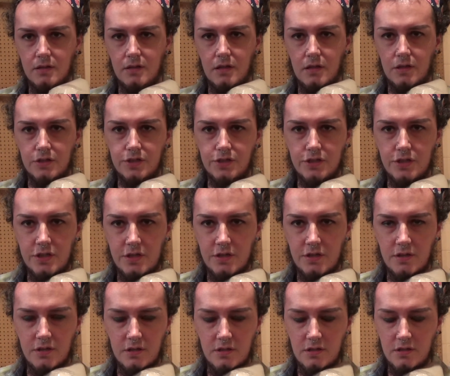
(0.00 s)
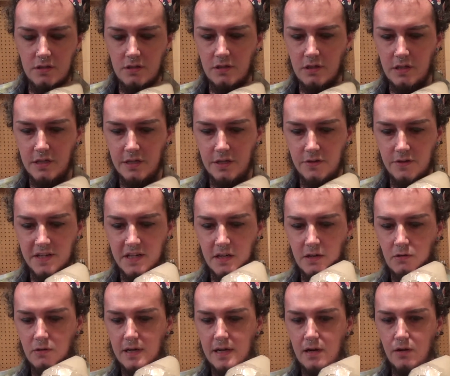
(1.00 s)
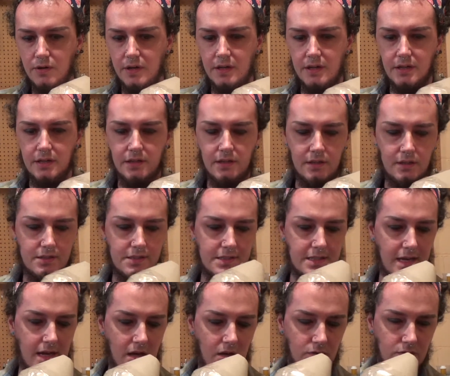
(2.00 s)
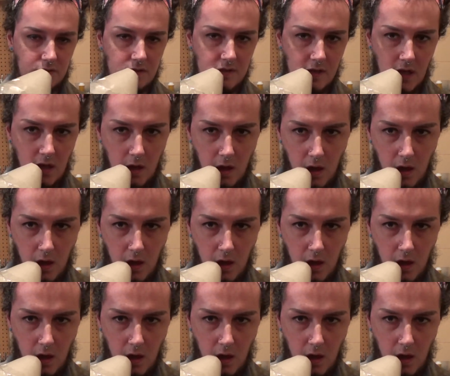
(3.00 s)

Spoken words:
I'll show you, let you hear how it sounds.